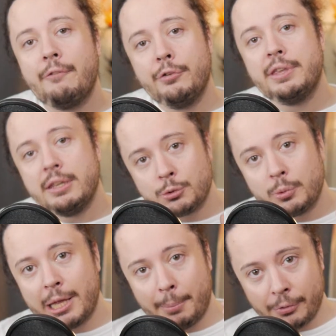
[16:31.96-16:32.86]
Everything is
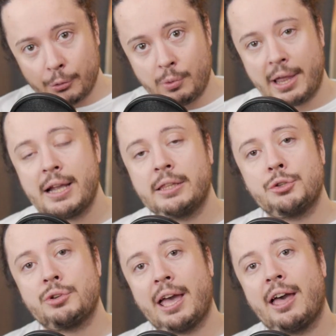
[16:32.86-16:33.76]
really about the rank
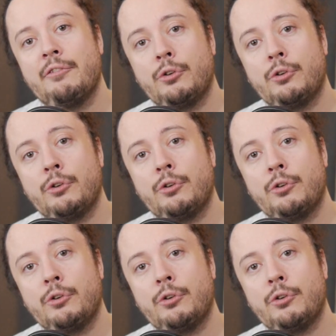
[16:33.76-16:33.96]
that you have